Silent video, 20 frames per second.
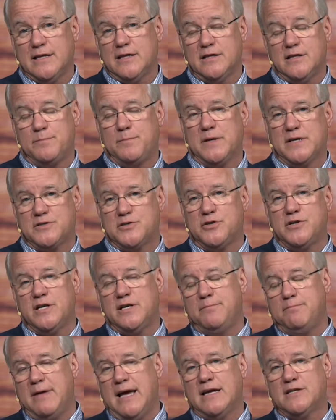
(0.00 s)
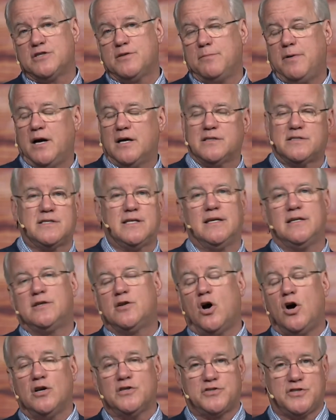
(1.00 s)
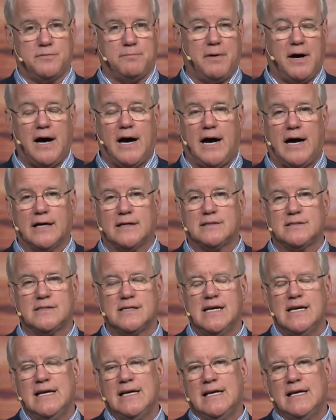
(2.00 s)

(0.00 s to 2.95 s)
that the picture didn't match the box, they'd toss the box.